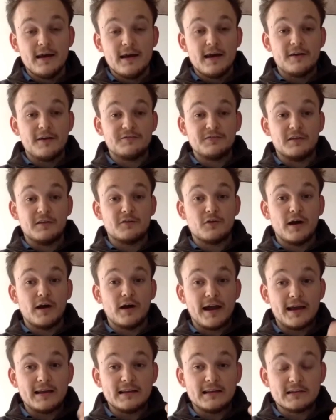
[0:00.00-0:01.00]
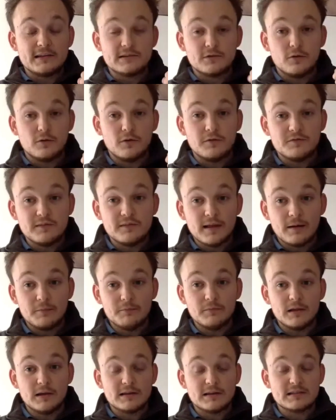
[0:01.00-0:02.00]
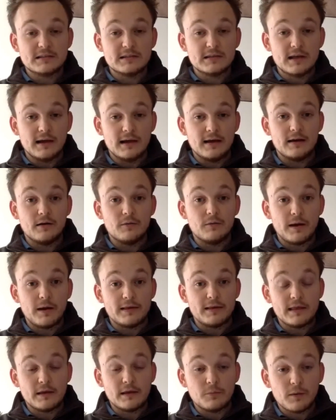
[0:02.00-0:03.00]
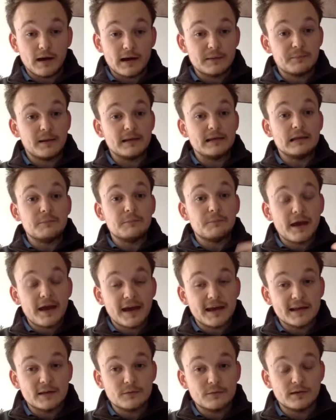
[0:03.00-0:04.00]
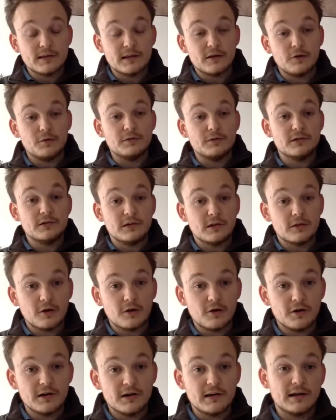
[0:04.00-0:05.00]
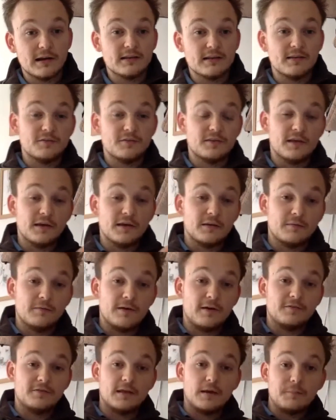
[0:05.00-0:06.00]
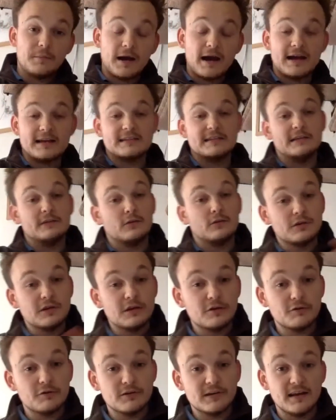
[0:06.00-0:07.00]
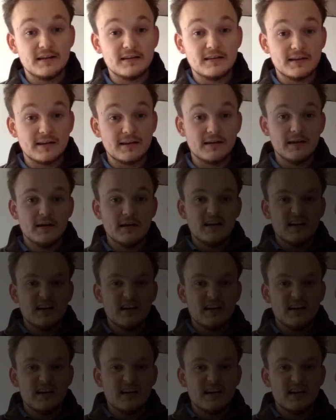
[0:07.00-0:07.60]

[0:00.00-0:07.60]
if they've got any sort of numbness where they wipe, any pain when they're going to the toilet, if they're passing or urinating.